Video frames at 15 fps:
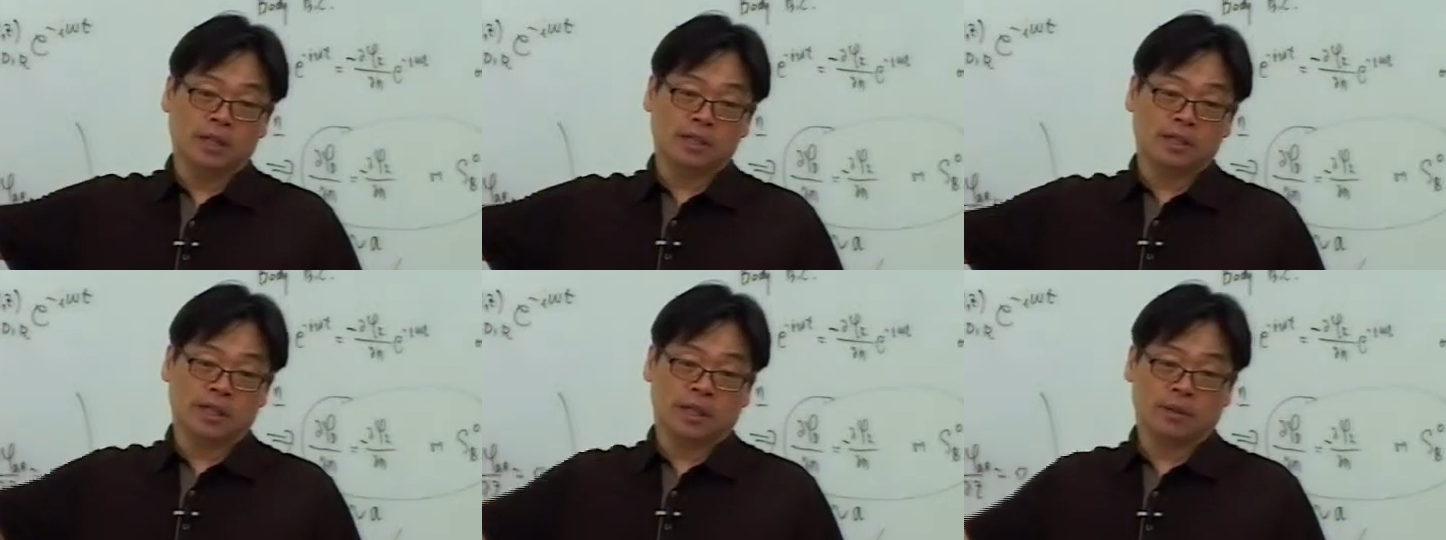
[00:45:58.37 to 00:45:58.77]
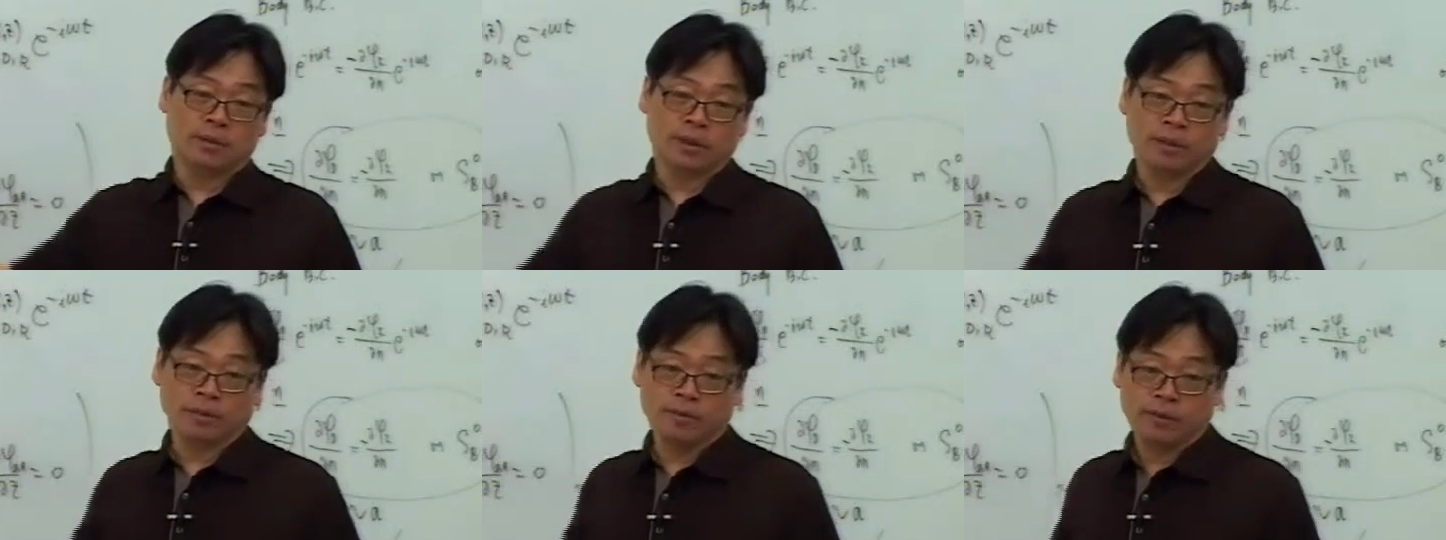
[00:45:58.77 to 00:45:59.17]
instead
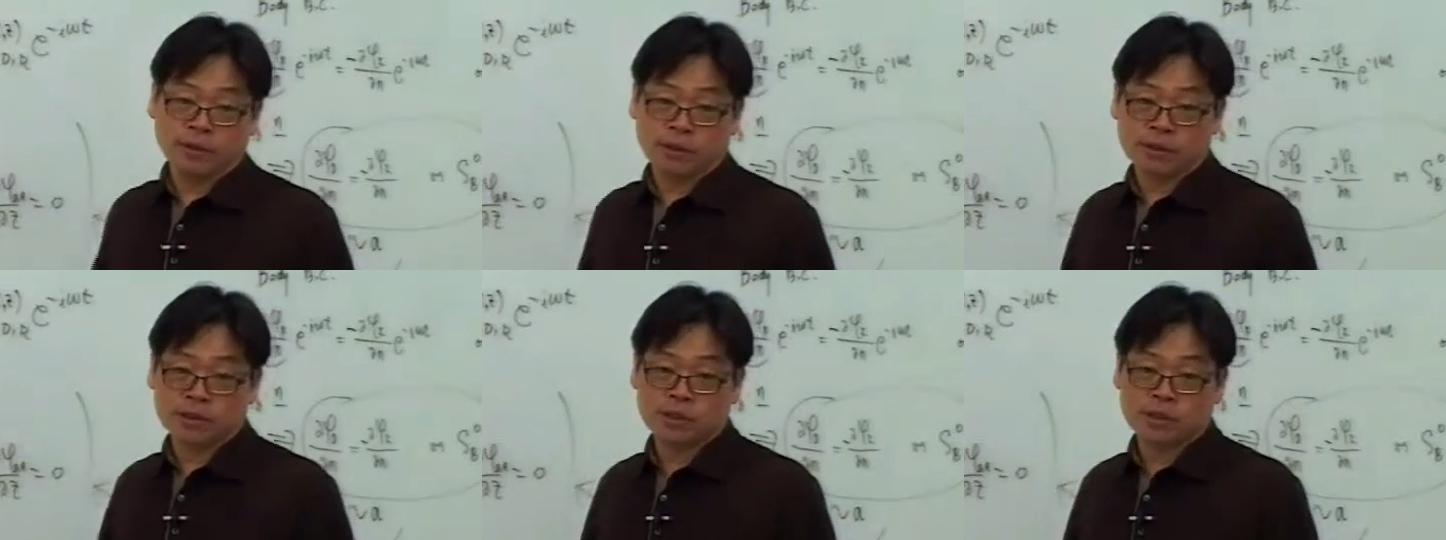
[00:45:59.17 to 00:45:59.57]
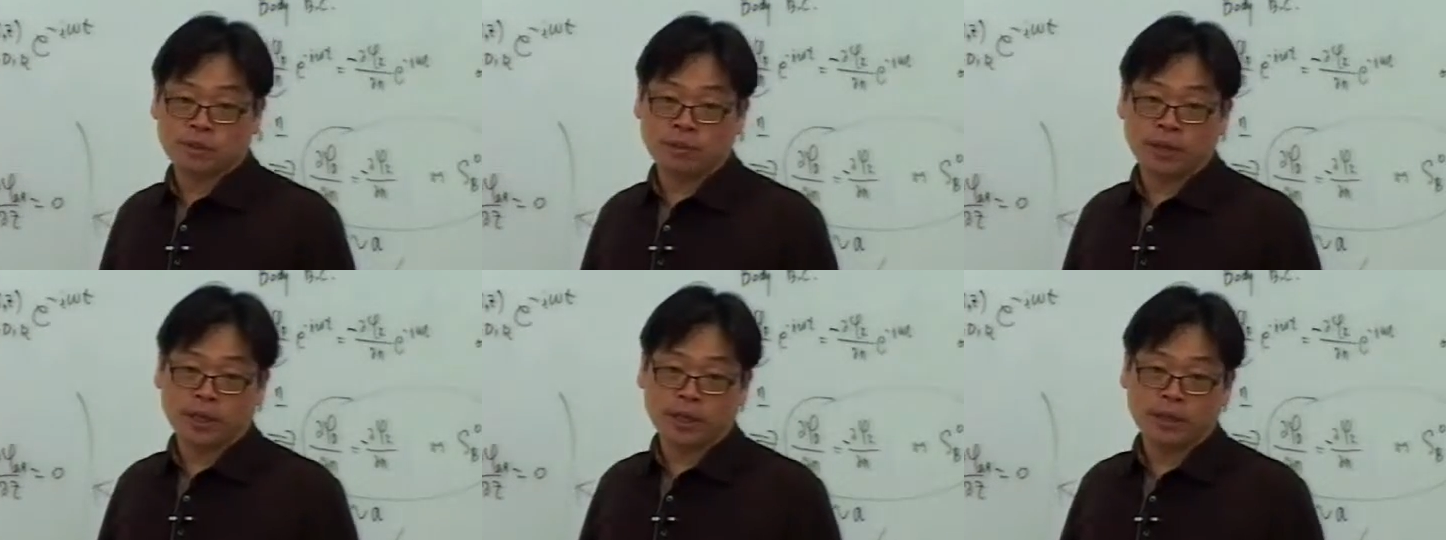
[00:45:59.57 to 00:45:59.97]
of in the frequency
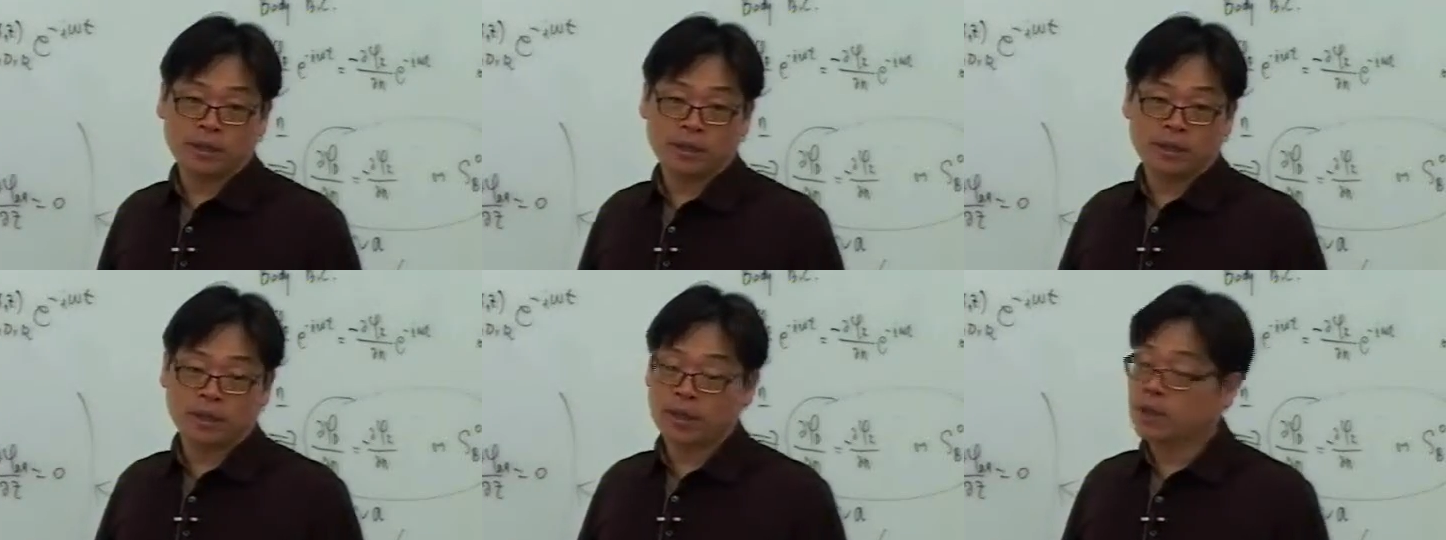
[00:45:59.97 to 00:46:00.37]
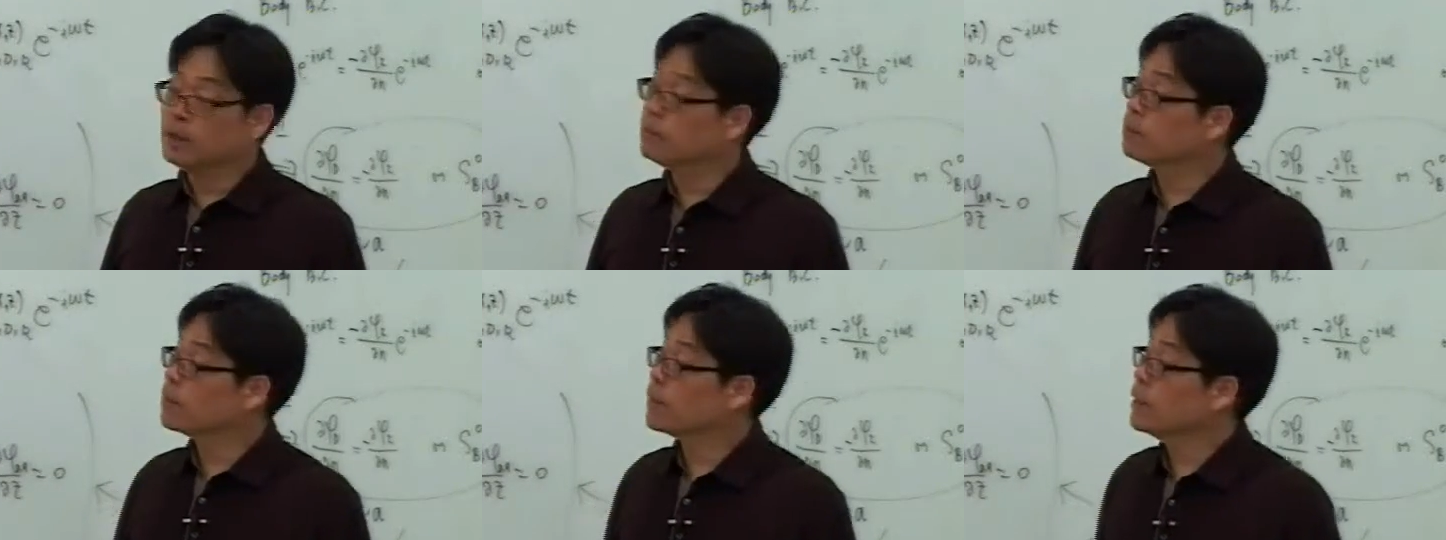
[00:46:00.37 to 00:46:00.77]
domain. Okay.
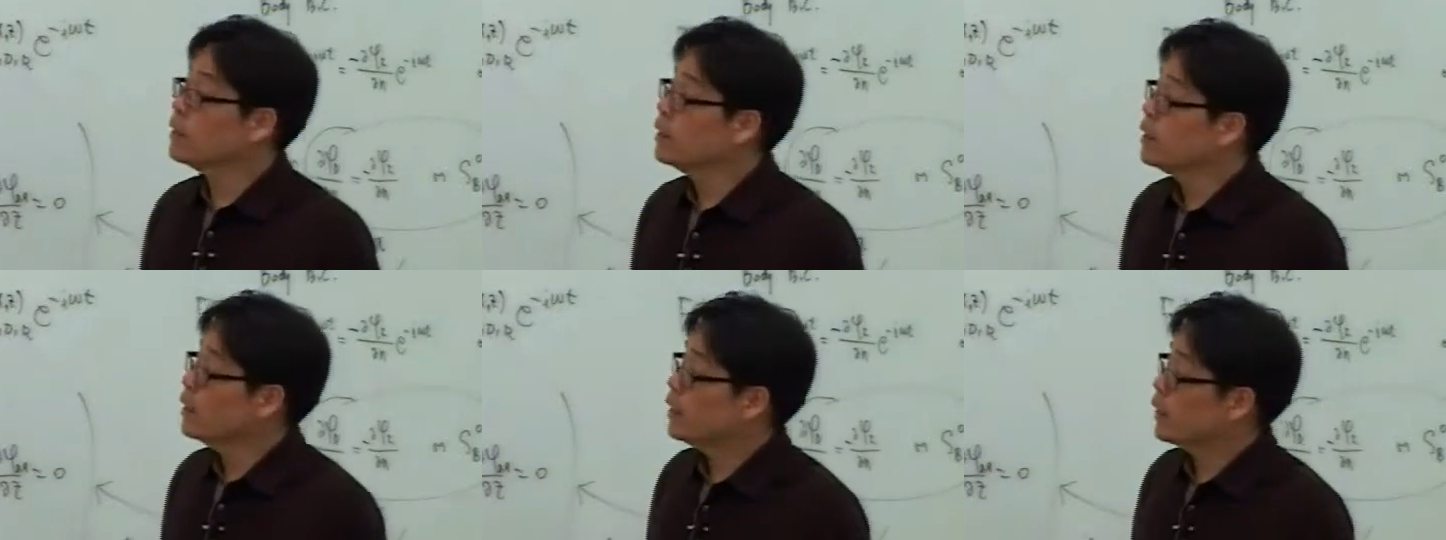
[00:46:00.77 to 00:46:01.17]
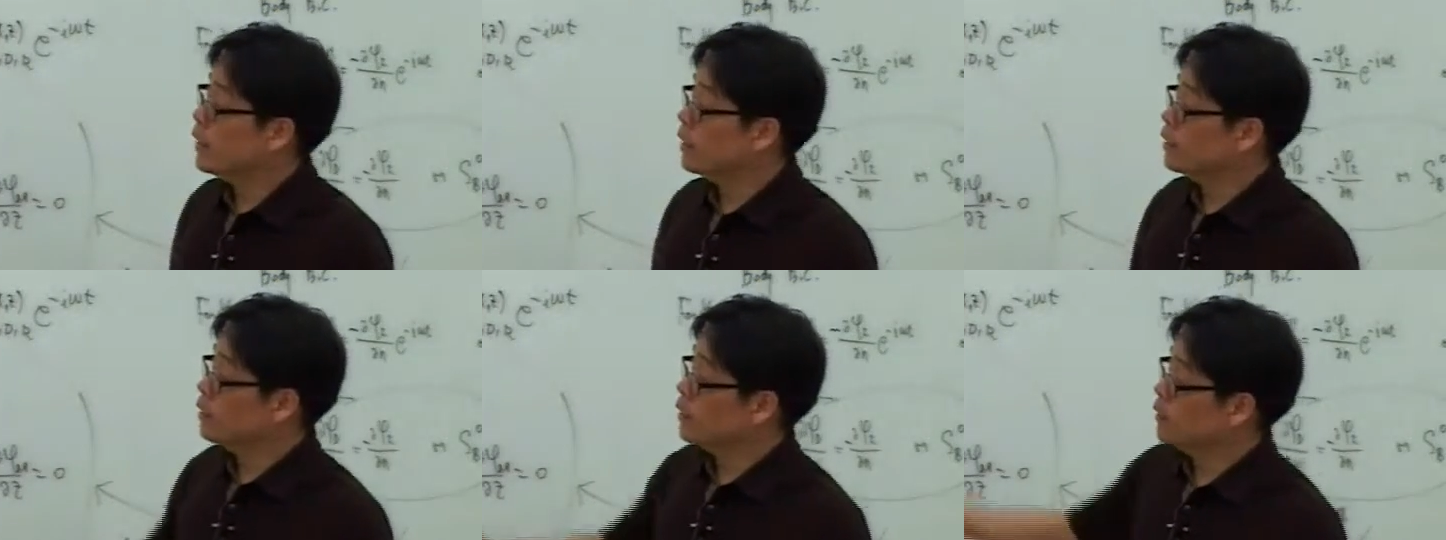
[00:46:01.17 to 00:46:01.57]
And